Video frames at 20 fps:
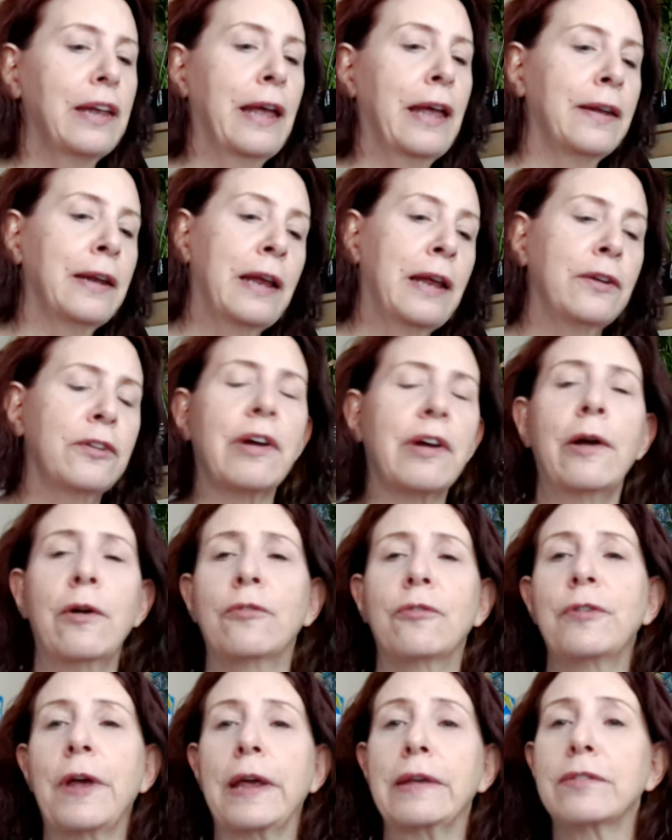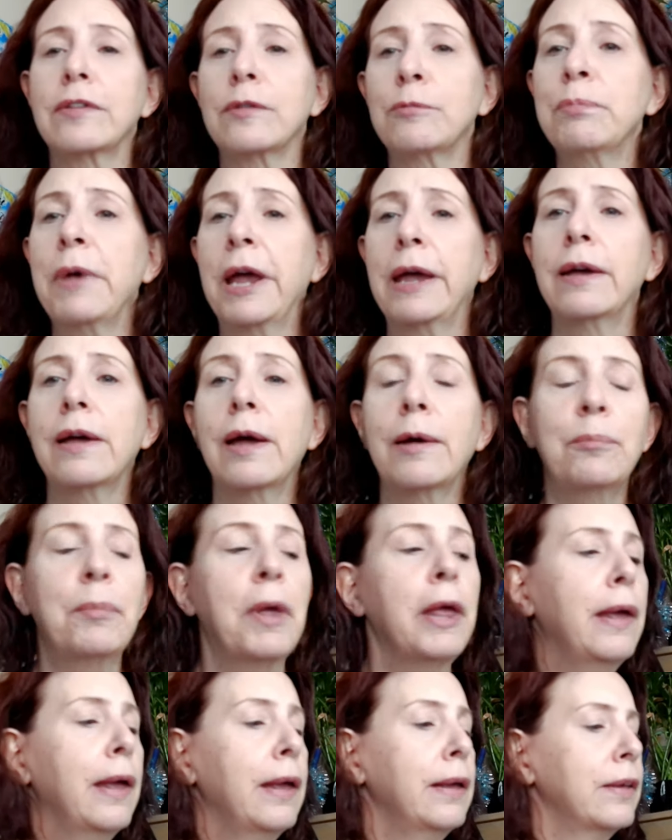an entire face of makeup.
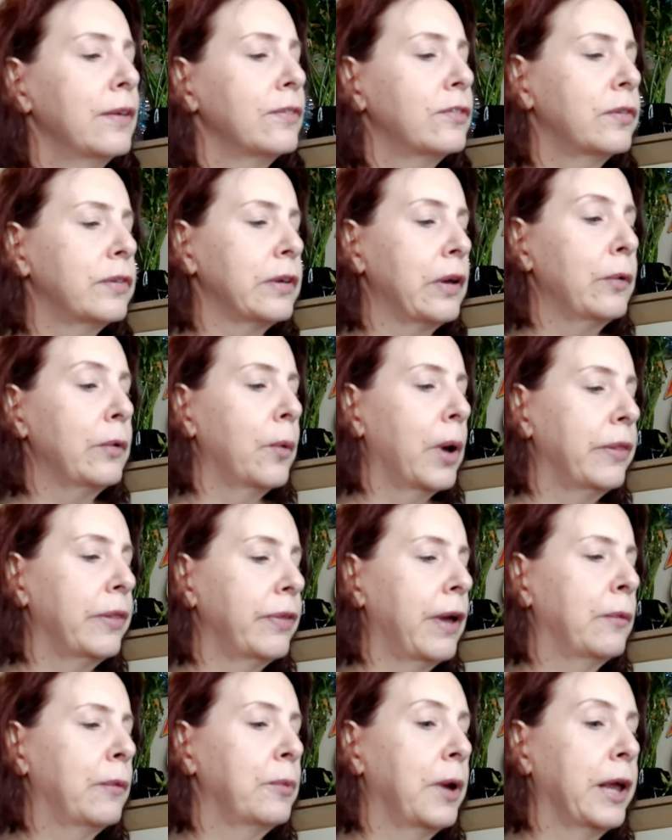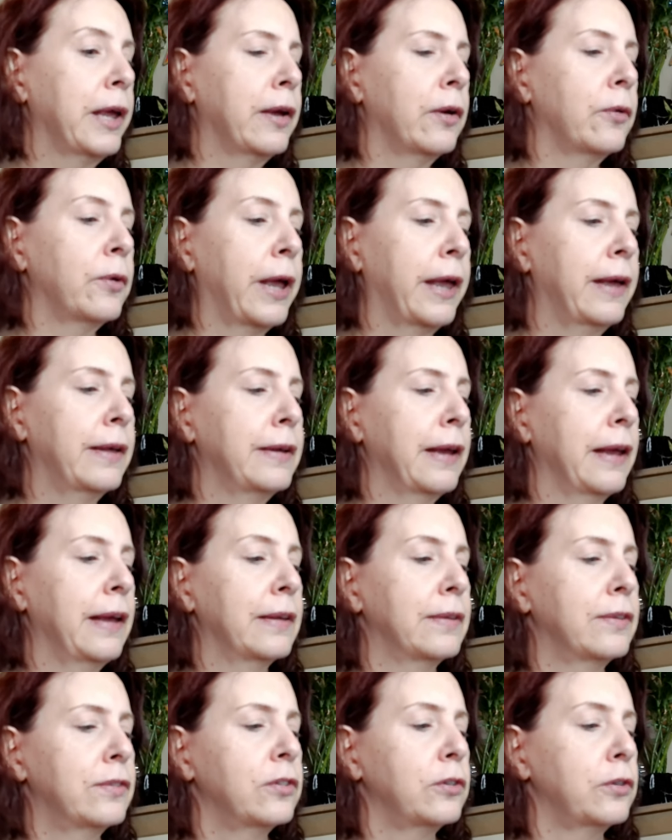So I thought we'd go ahead and
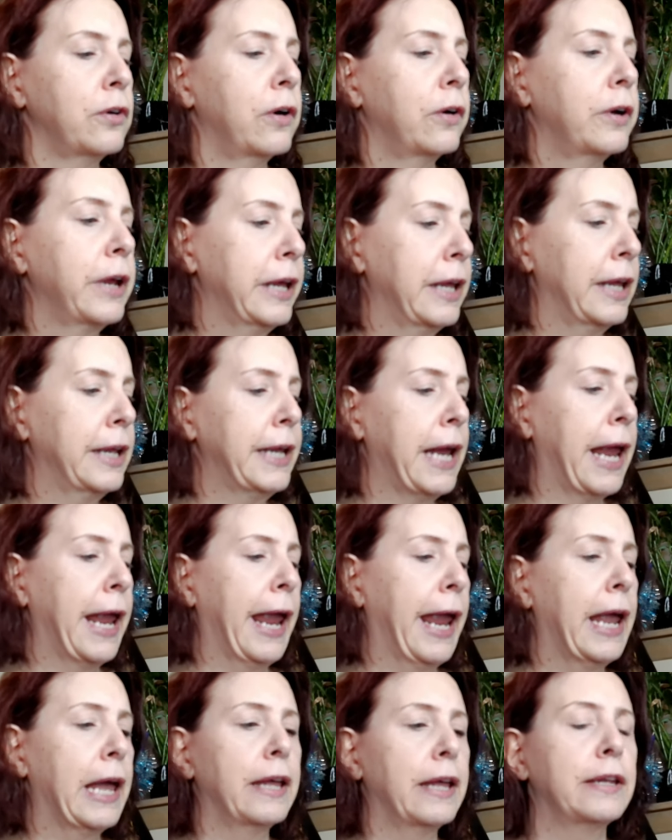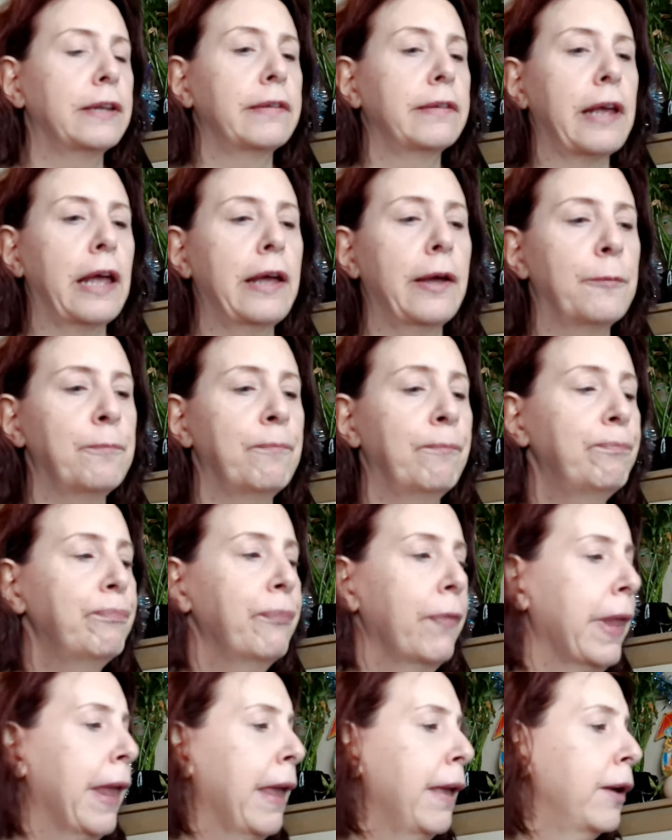get started. And um,
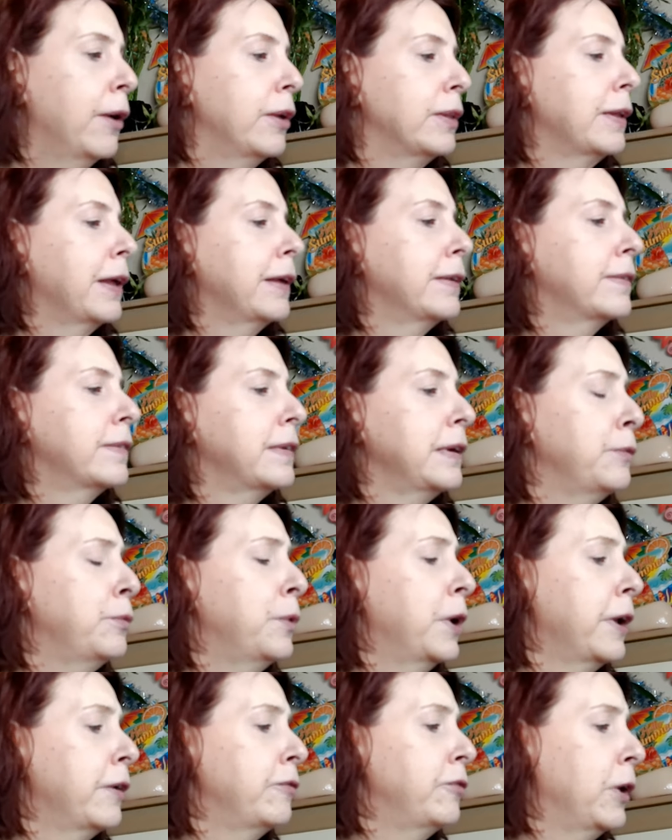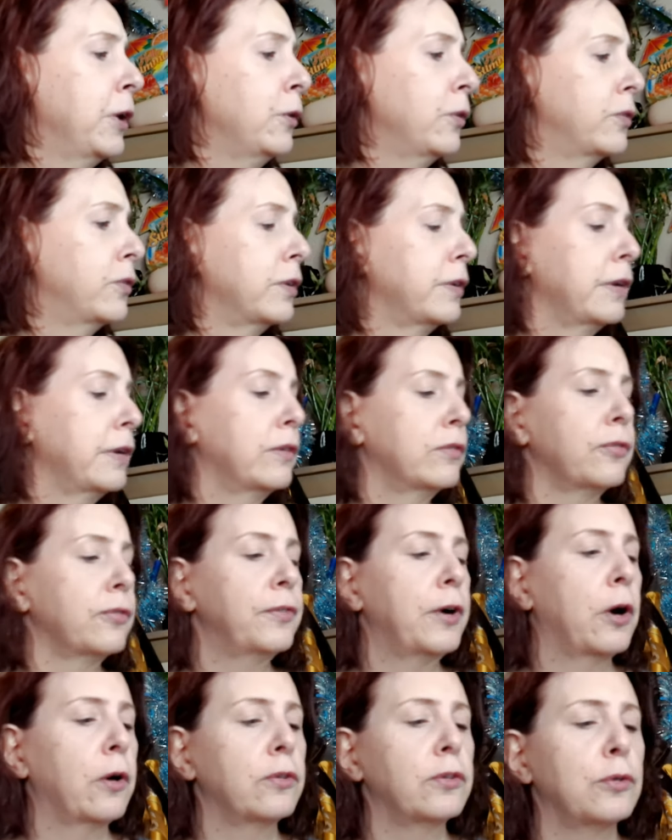let's see, what I've used as
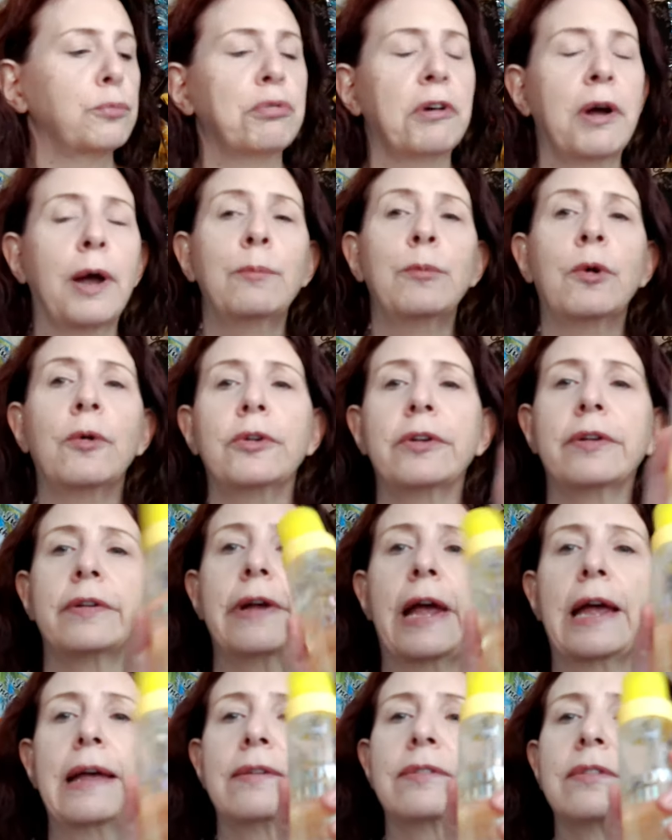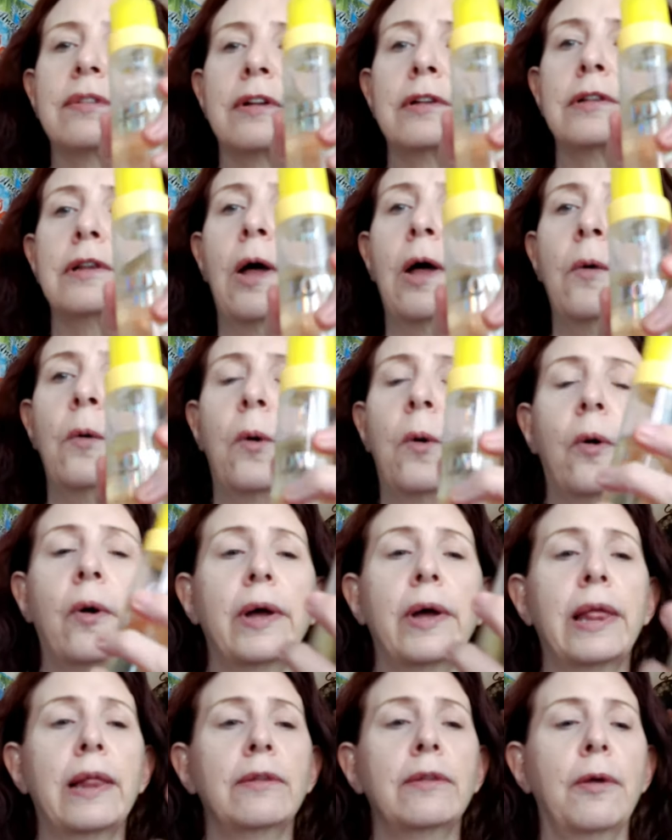far as primer today is the Glow
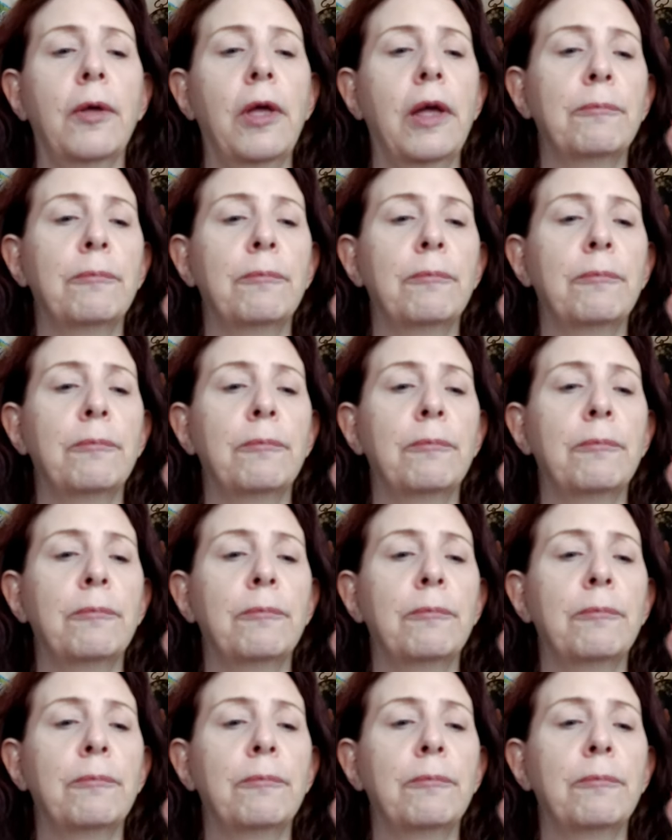Oil